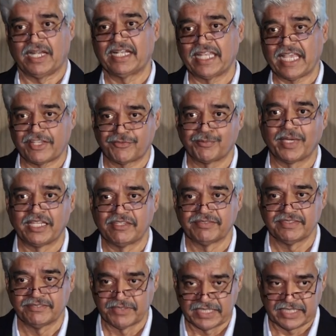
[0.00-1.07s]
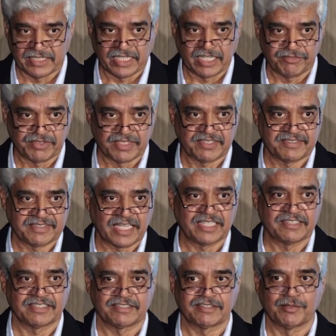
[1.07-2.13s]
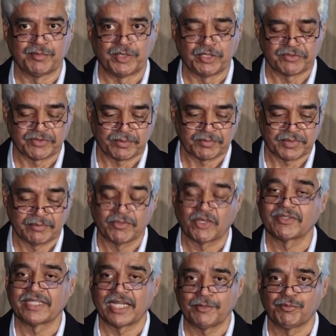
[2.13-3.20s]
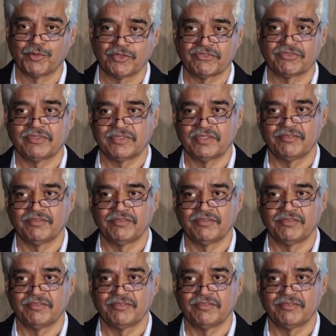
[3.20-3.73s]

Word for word: attacks by elephants where elephant has charged at somebody or something because that puts